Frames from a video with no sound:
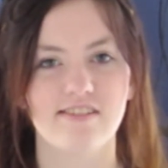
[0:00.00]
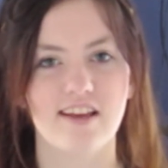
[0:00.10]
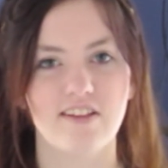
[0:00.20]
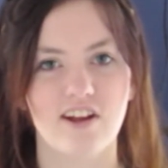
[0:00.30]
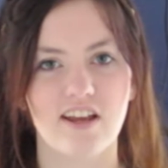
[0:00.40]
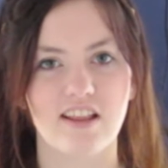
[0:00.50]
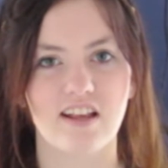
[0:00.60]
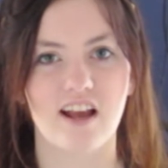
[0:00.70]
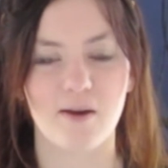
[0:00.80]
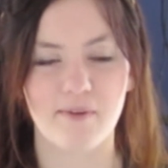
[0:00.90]
they look at the
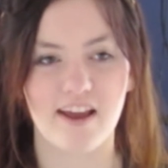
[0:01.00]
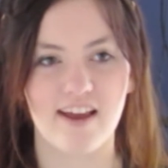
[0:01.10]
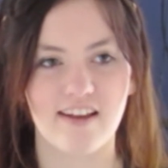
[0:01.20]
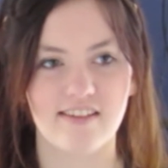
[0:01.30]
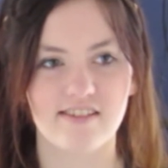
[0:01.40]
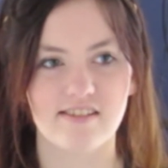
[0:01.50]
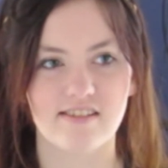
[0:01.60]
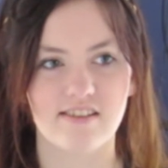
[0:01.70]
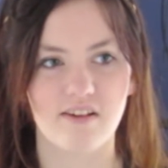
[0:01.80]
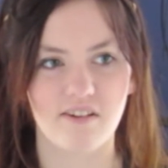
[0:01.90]

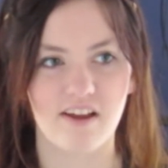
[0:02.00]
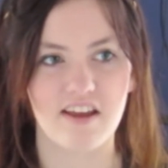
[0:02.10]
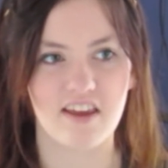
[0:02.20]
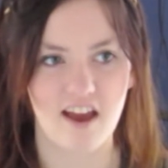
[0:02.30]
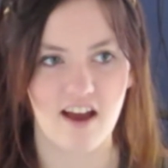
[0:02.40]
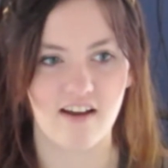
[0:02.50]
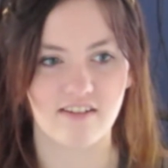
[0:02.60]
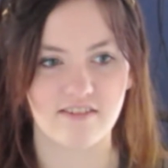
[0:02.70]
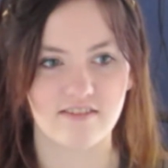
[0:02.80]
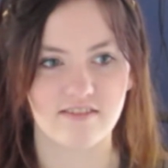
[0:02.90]
cupcakes, they're like, yeah,
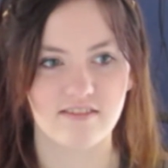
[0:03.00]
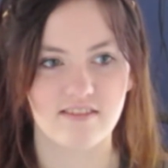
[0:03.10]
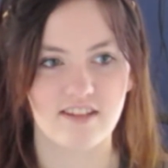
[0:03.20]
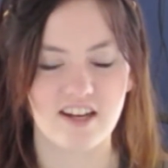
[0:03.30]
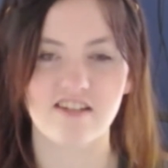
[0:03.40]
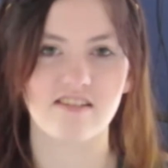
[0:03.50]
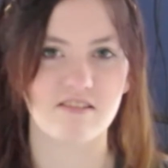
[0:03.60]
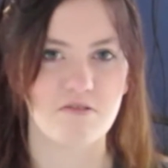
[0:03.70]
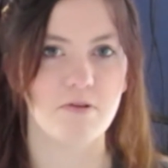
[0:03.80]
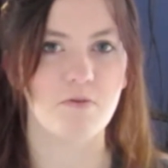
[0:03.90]
that is a
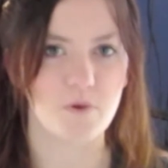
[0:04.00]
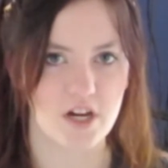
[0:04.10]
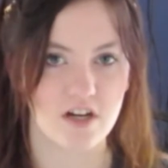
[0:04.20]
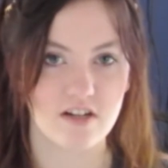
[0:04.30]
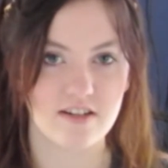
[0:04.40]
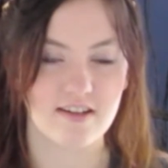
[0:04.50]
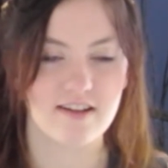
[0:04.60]
little bit weird.